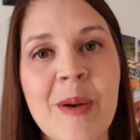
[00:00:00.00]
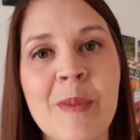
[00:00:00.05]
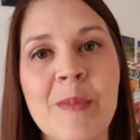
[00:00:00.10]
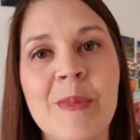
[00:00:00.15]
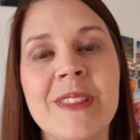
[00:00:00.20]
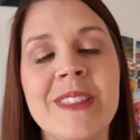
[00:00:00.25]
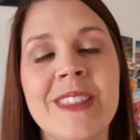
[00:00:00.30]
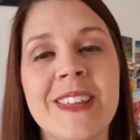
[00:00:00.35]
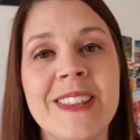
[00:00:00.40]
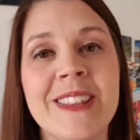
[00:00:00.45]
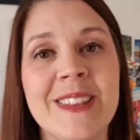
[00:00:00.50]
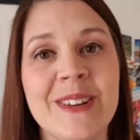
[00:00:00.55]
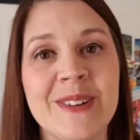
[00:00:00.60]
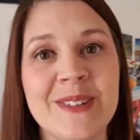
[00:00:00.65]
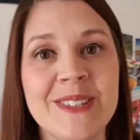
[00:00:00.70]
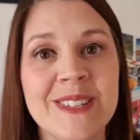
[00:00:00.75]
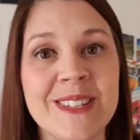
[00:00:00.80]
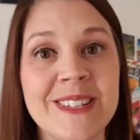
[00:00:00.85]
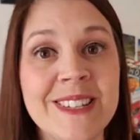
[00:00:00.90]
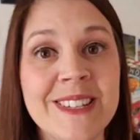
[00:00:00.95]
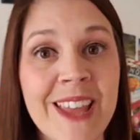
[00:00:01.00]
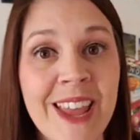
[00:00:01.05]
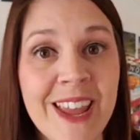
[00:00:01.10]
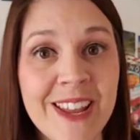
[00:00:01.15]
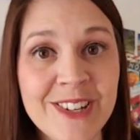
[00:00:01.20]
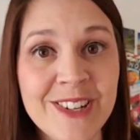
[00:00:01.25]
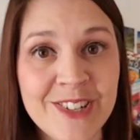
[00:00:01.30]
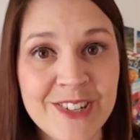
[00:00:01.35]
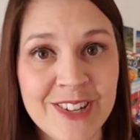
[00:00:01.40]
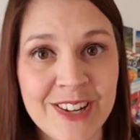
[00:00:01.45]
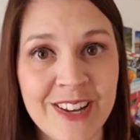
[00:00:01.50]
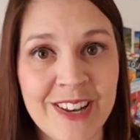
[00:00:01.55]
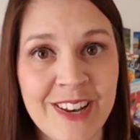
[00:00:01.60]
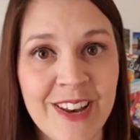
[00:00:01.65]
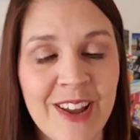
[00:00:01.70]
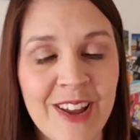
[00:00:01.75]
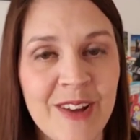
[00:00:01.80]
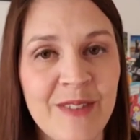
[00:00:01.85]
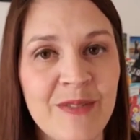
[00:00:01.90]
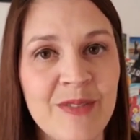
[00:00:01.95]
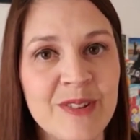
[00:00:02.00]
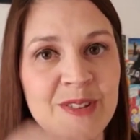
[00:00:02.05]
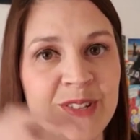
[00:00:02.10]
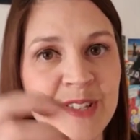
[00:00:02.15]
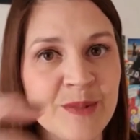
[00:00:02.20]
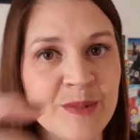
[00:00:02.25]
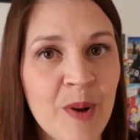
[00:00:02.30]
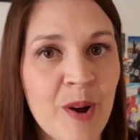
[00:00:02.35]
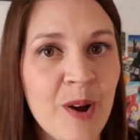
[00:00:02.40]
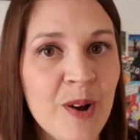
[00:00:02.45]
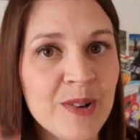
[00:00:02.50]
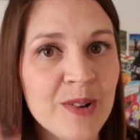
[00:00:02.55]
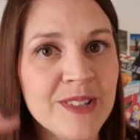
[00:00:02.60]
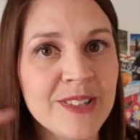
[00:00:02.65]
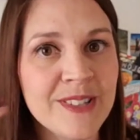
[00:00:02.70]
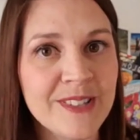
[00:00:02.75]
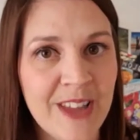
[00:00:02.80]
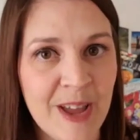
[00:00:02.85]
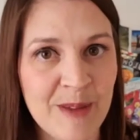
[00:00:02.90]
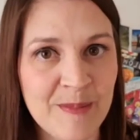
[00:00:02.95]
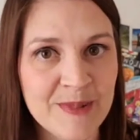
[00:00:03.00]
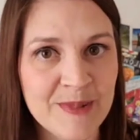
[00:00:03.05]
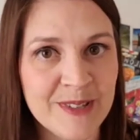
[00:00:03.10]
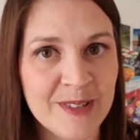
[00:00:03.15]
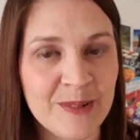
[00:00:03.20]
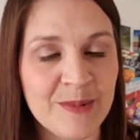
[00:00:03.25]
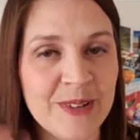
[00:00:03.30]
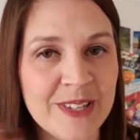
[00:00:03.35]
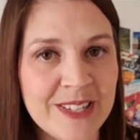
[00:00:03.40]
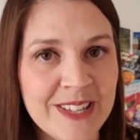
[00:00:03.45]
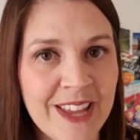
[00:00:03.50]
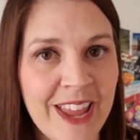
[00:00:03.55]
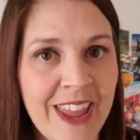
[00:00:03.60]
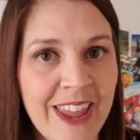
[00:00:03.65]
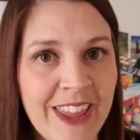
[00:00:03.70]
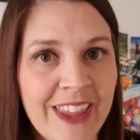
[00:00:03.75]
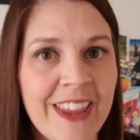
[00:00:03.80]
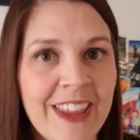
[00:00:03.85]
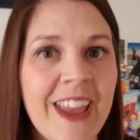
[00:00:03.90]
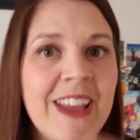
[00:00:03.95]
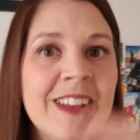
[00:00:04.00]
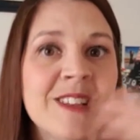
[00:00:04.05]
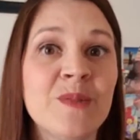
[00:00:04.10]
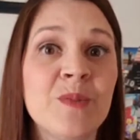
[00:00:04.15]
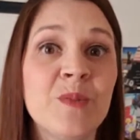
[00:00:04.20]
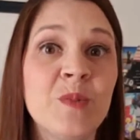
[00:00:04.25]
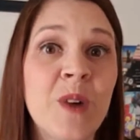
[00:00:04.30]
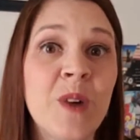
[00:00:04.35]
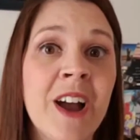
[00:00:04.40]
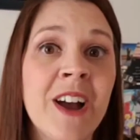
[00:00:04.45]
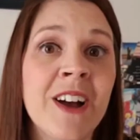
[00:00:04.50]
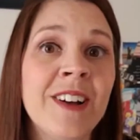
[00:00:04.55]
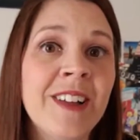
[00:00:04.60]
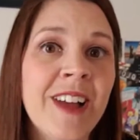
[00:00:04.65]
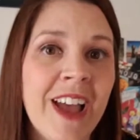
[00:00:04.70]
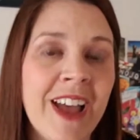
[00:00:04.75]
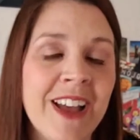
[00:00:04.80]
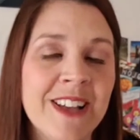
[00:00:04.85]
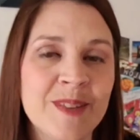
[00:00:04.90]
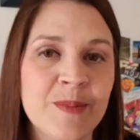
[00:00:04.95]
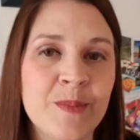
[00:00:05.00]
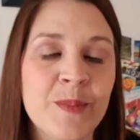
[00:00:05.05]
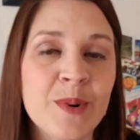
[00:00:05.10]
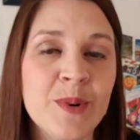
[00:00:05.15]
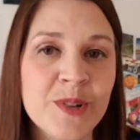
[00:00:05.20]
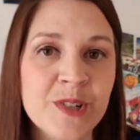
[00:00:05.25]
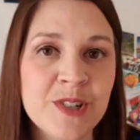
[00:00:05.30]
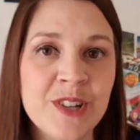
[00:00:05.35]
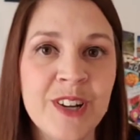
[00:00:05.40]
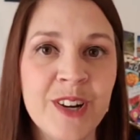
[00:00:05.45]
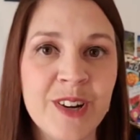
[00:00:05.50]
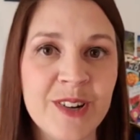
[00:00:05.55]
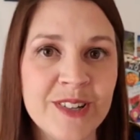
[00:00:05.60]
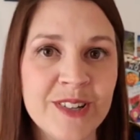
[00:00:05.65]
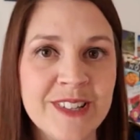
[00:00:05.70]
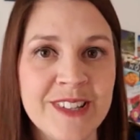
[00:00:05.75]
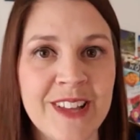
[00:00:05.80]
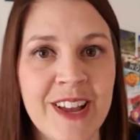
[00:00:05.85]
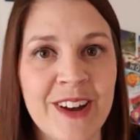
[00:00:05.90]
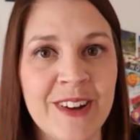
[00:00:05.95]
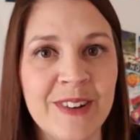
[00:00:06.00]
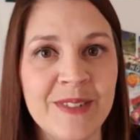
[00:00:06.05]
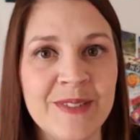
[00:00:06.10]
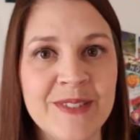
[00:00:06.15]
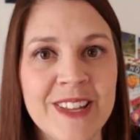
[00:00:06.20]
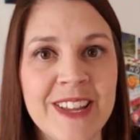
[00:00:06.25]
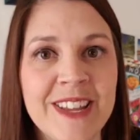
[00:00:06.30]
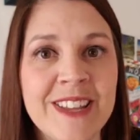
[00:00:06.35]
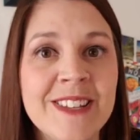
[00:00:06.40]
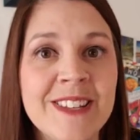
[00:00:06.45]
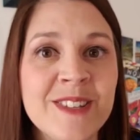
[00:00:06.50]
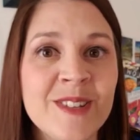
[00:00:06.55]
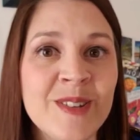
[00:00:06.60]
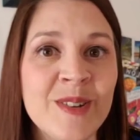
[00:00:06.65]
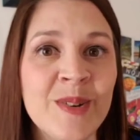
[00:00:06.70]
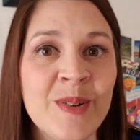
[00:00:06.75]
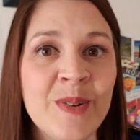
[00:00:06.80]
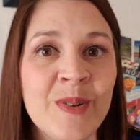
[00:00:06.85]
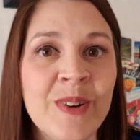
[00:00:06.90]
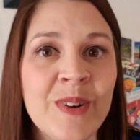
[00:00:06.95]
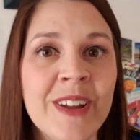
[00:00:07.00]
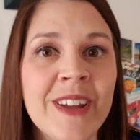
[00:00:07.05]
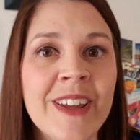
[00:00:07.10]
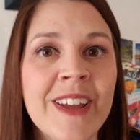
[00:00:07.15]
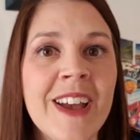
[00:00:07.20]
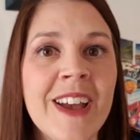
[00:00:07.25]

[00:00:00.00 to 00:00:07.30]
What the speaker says: But then there's the tension of the small steps that we take, as well as pushing ourselves into